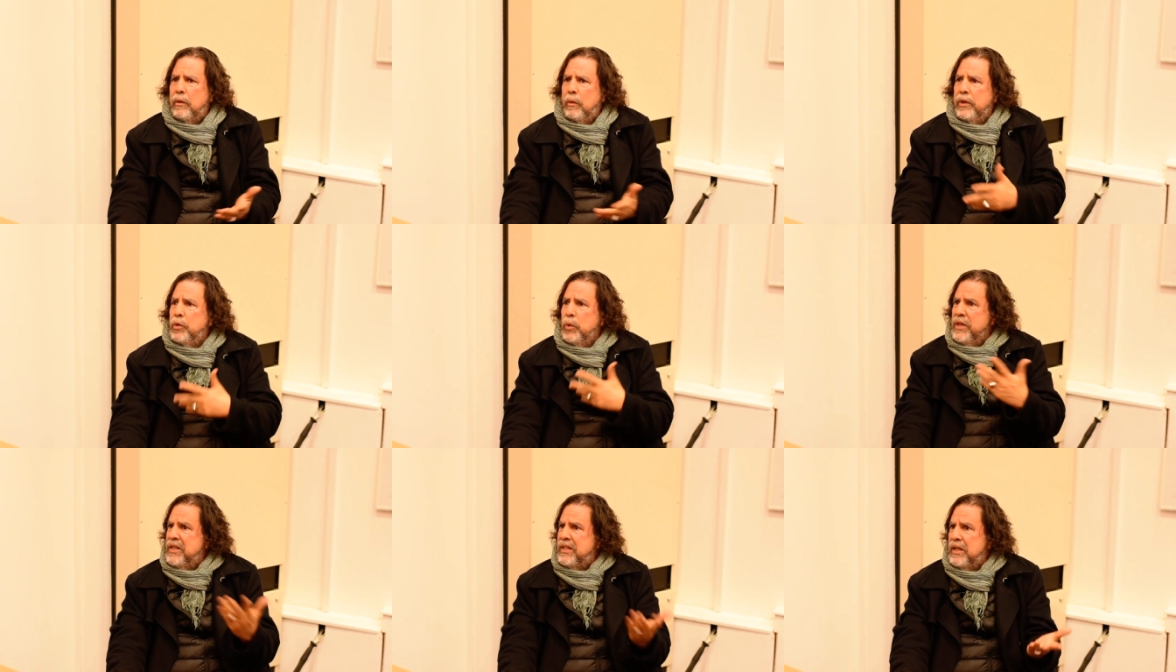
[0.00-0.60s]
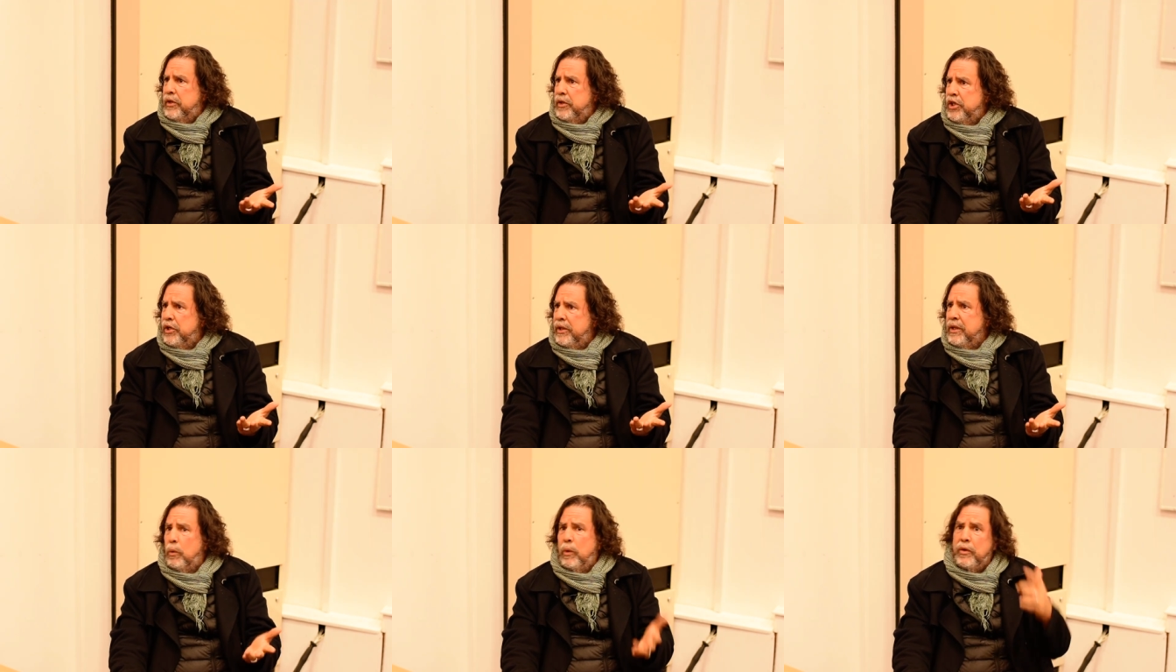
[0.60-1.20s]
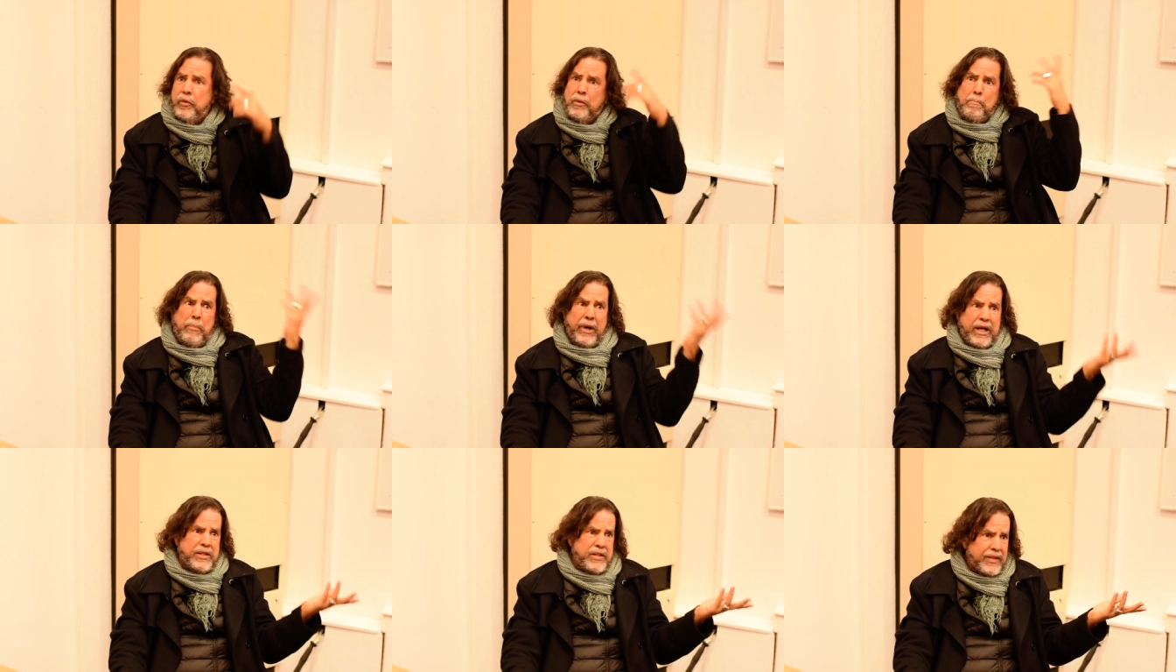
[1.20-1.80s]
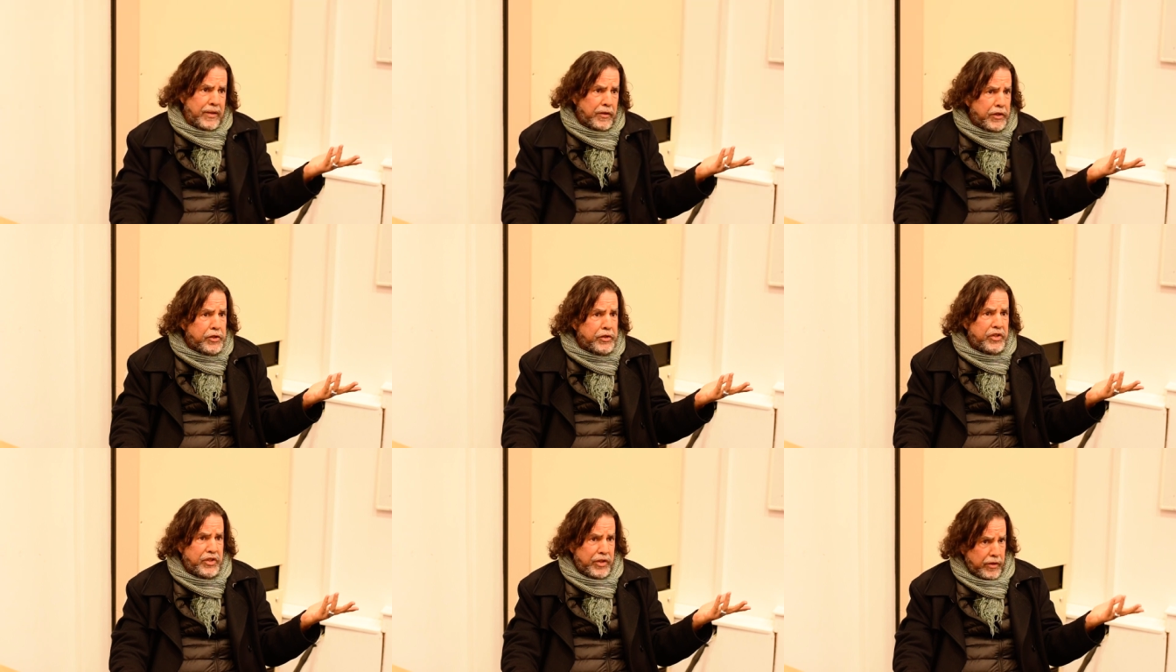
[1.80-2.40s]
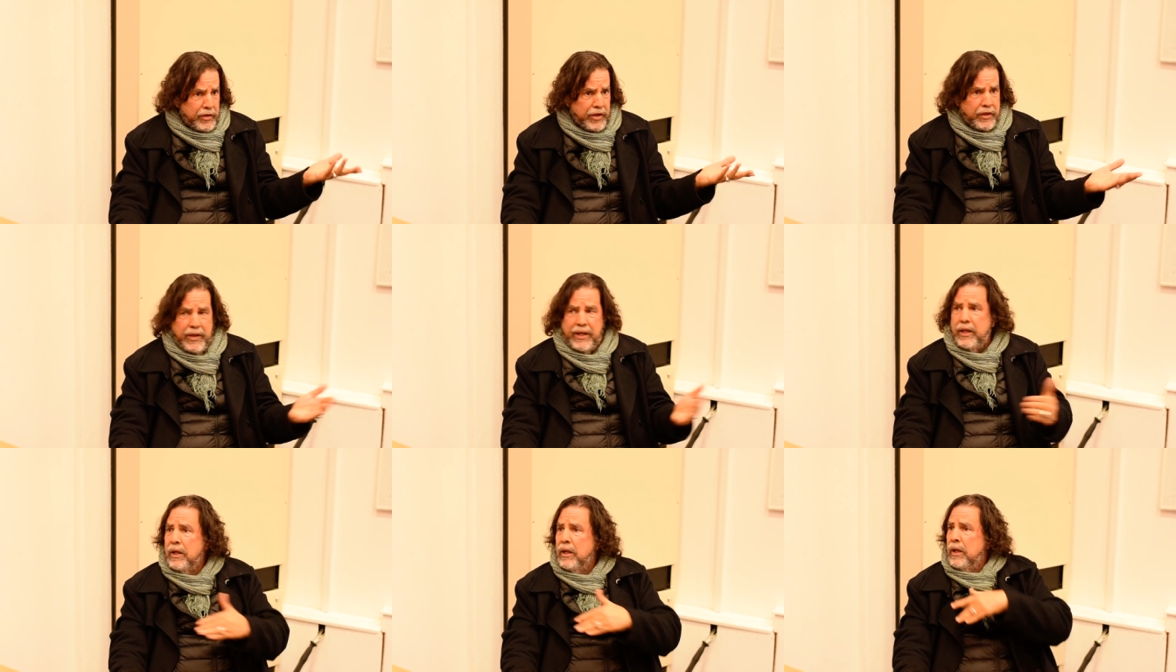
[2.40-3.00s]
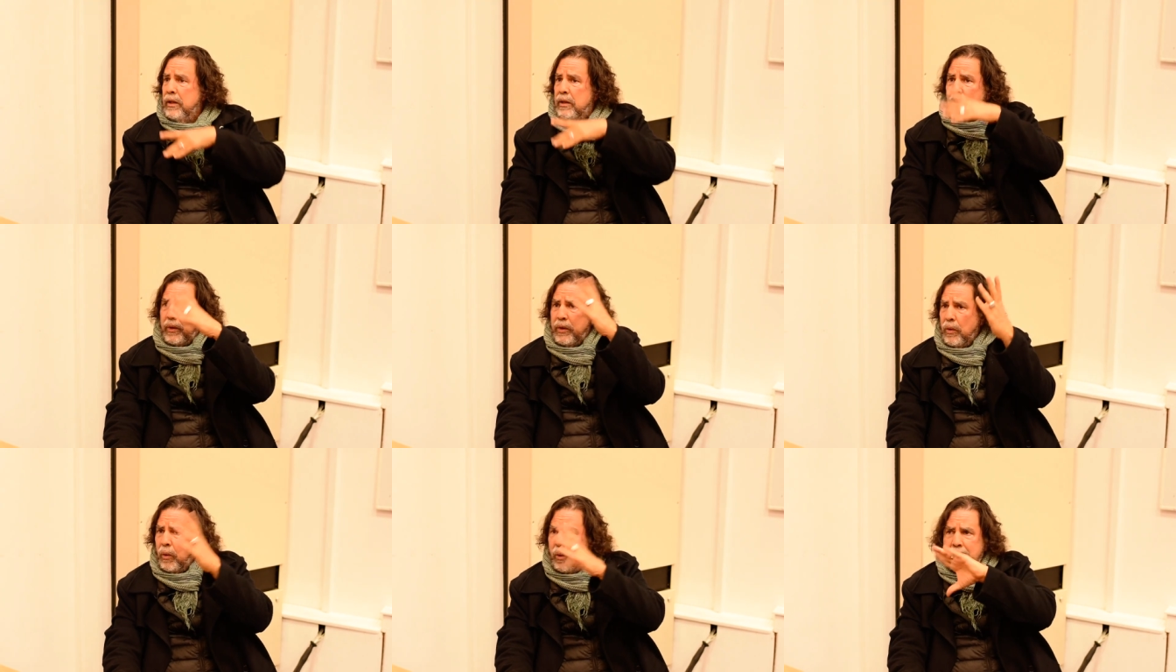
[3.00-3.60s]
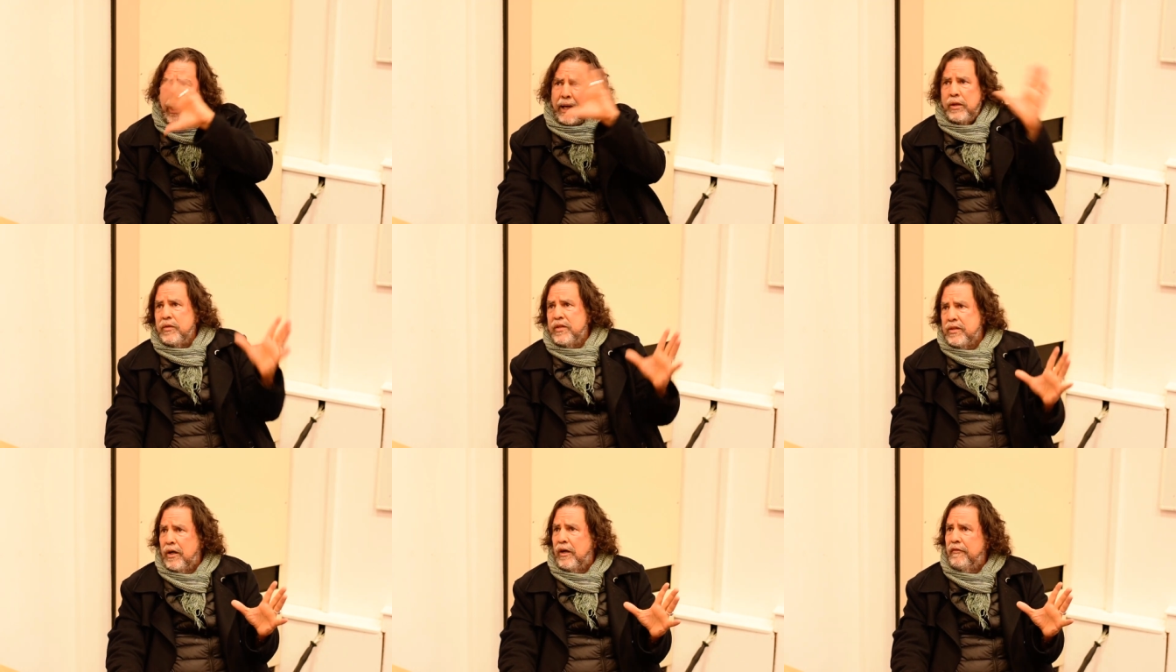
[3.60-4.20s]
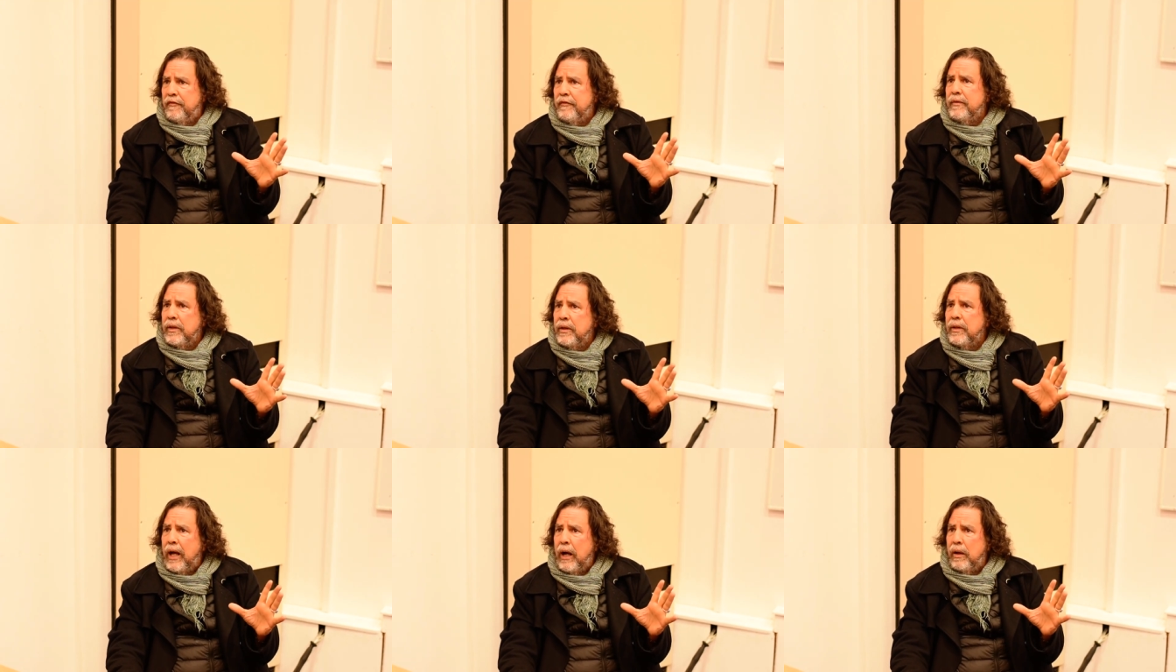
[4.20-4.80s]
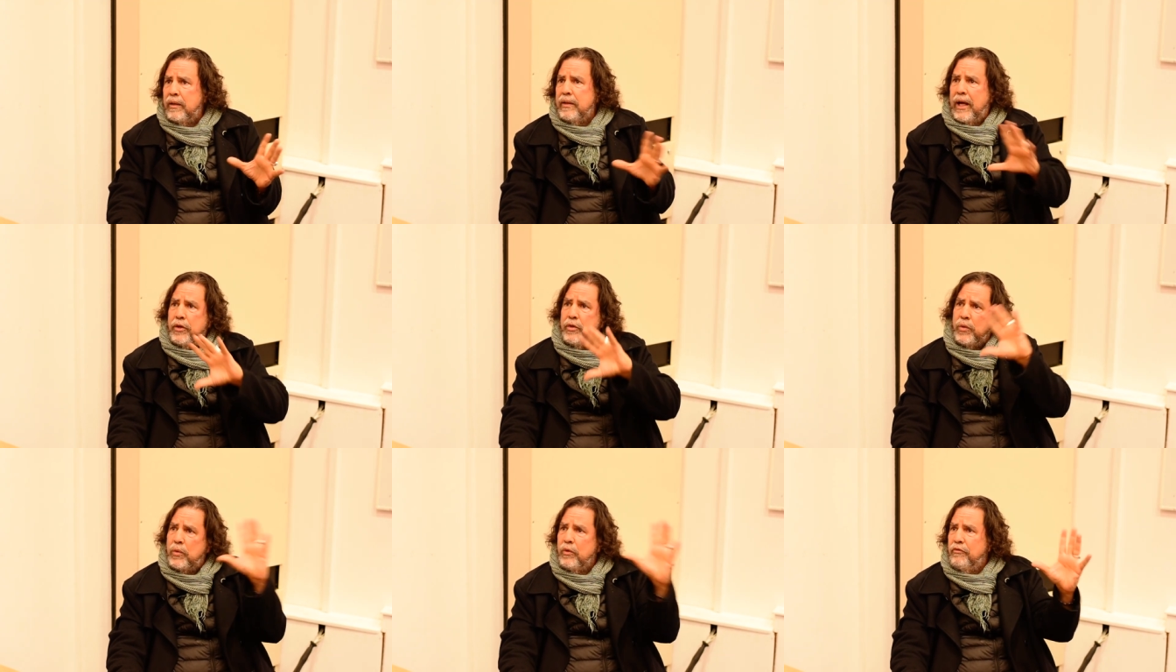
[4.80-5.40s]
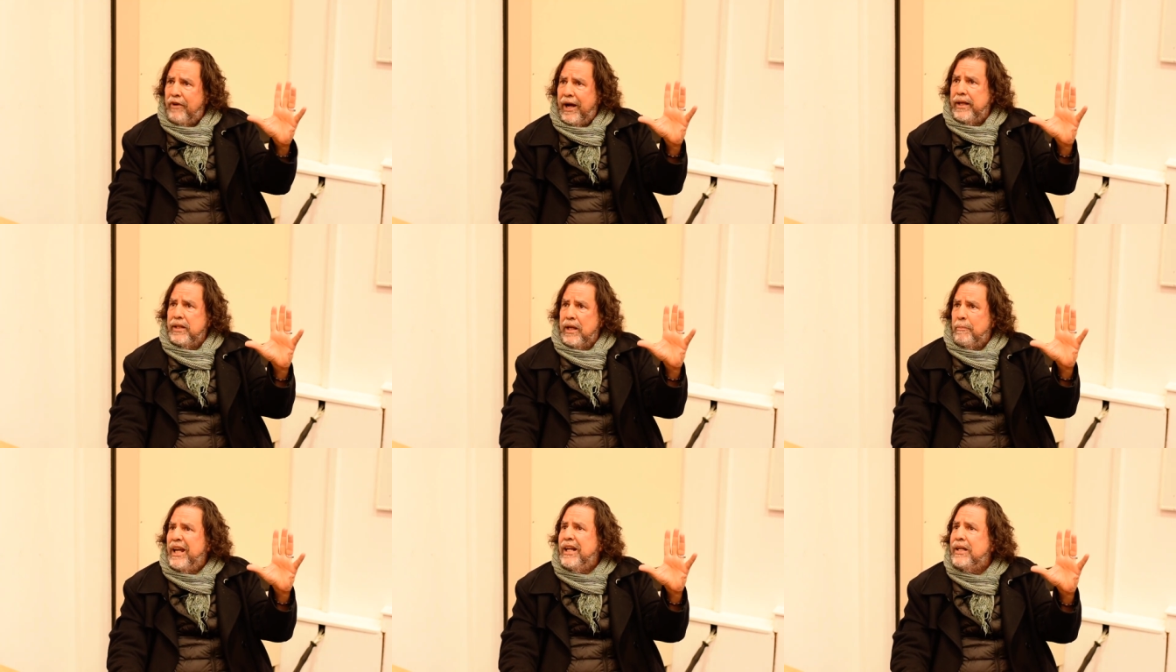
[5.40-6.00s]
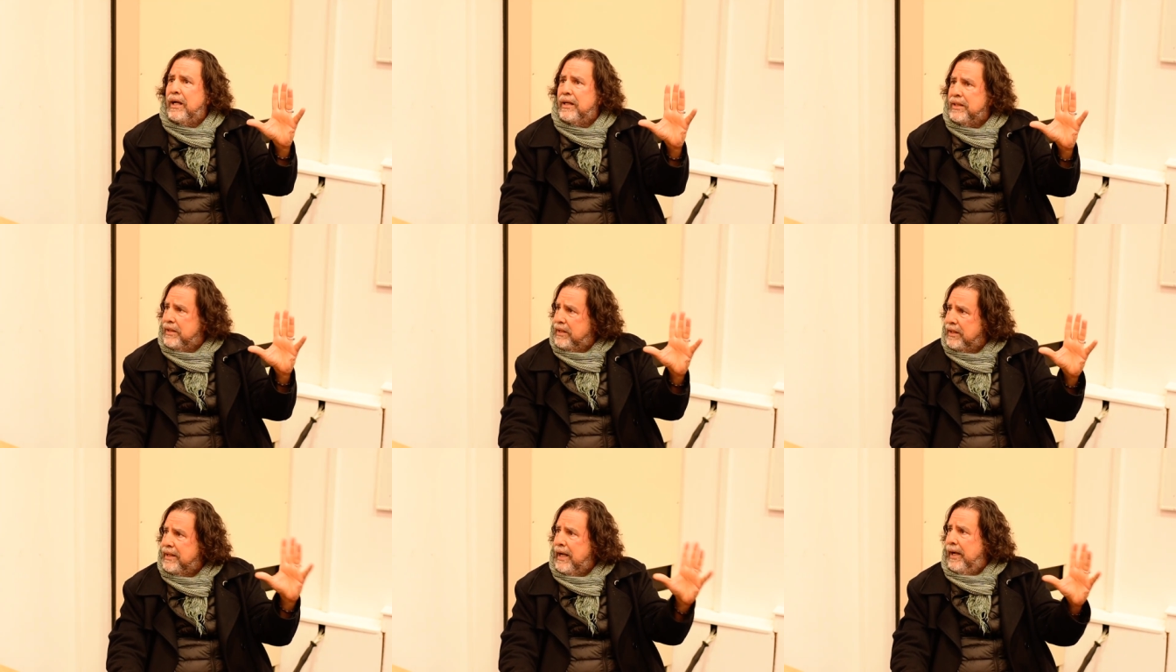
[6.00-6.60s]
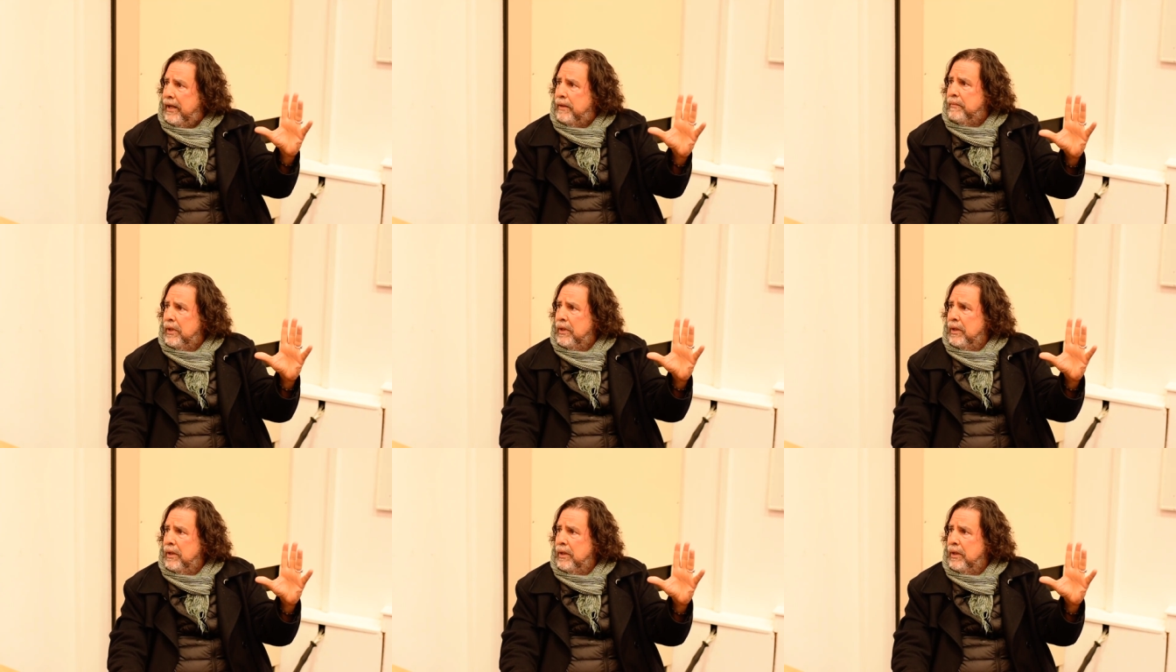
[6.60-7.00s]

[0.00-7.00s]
They were doing surgery, they were doing brain surgery, there were all kind of stuff that you could find in America at the time,